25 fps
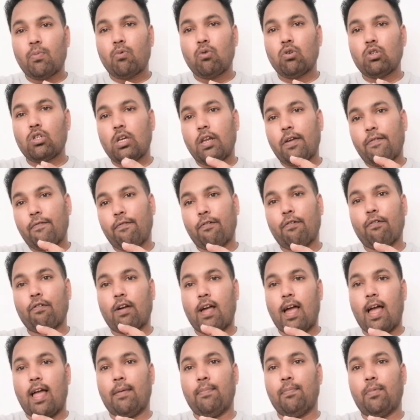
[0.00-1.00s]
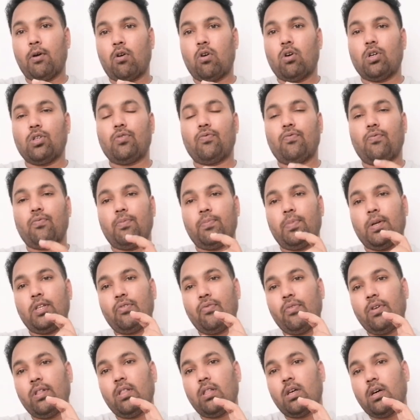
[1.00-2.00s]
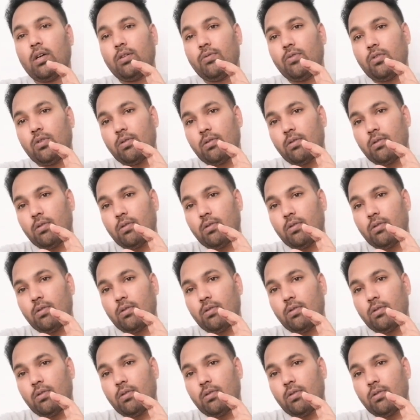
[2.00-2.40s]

bush if you can, because between the